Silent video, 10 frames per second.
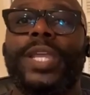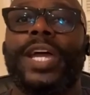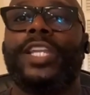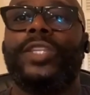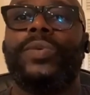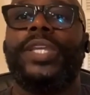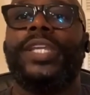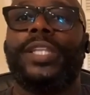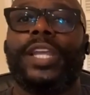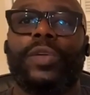what we got to do to
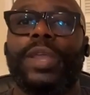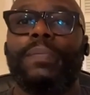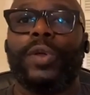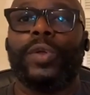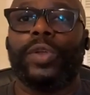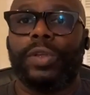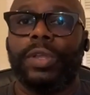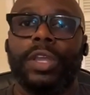get to that great burger